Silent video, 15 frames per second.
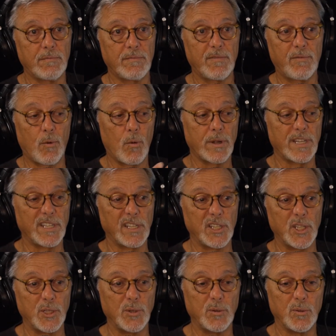40
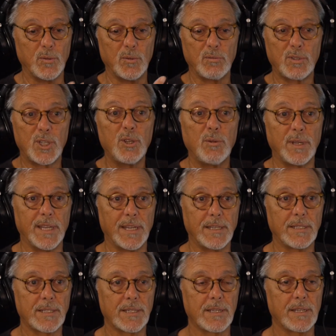new
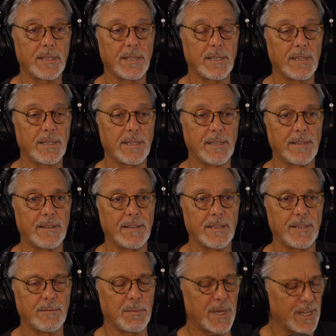tunings.
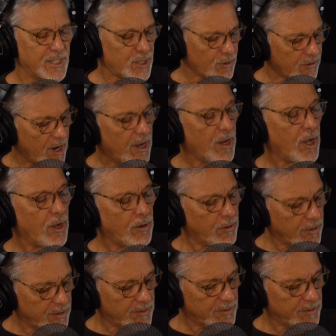But a charango?